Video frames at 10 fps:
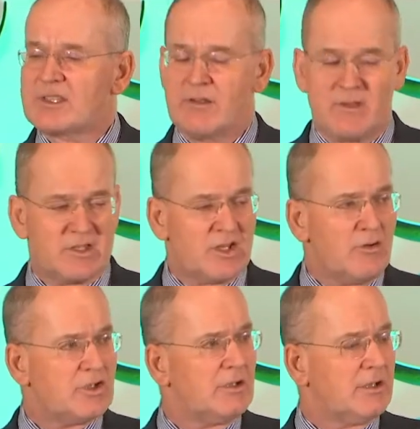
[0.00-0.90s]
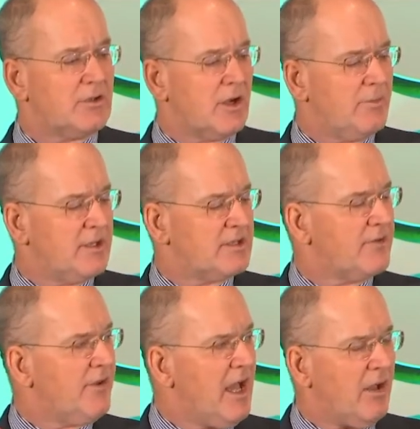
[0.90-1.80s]
so the social determinants
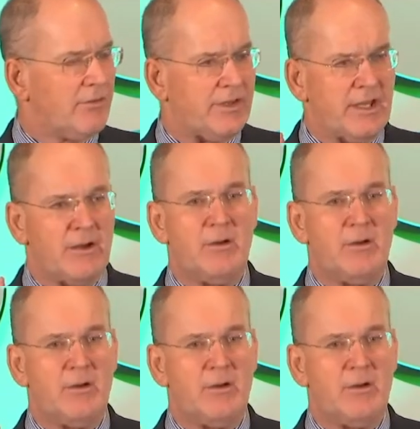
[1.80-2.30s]
of health,